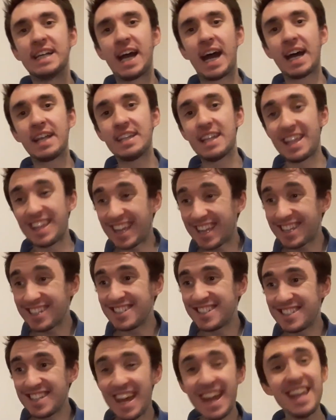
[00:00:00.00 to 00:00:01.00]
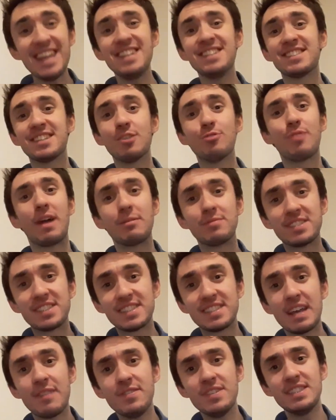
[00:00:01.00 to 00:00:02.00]
and it contains around
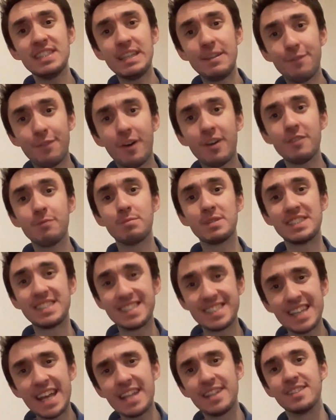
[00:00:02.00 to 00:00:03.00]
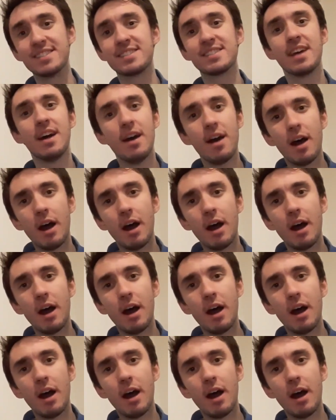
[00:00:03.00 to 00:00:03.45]
75%